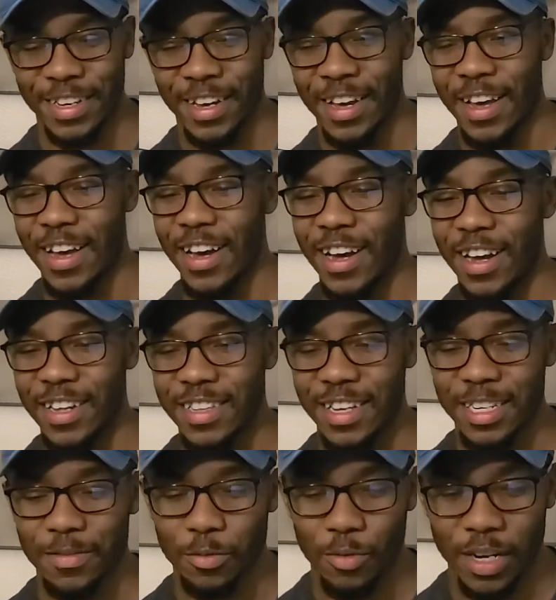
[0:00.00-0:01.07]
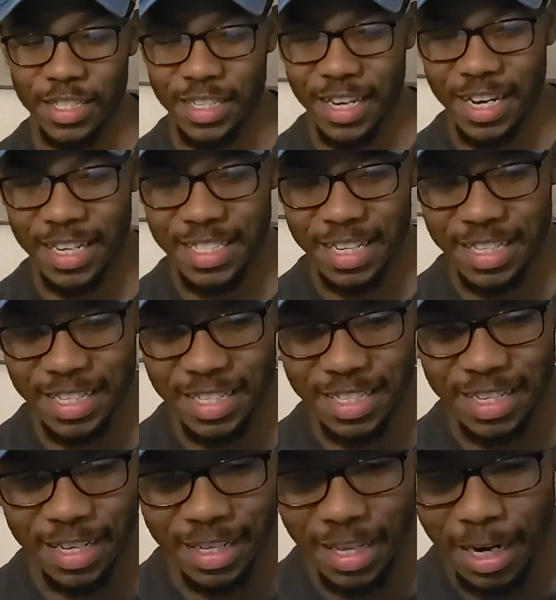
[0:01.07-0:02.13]
Thanks for watching, guys. Take it
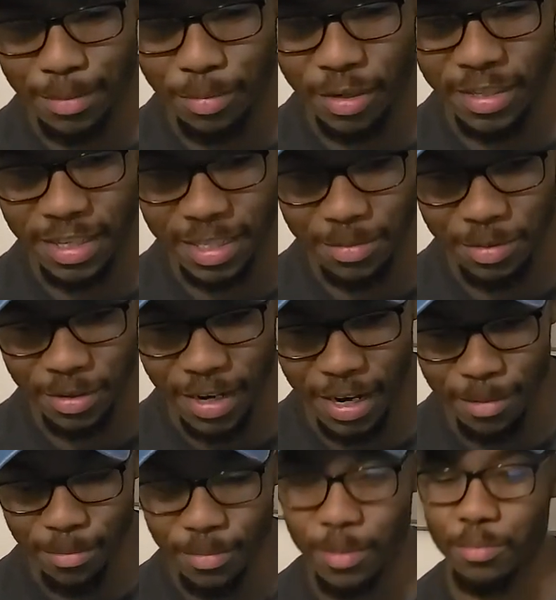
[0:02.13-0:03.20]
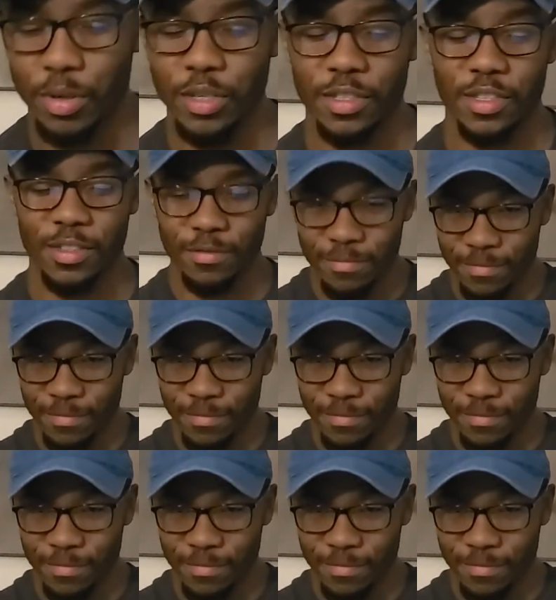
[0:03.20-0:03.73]
easy. Hit the like button and subscribe. Peace.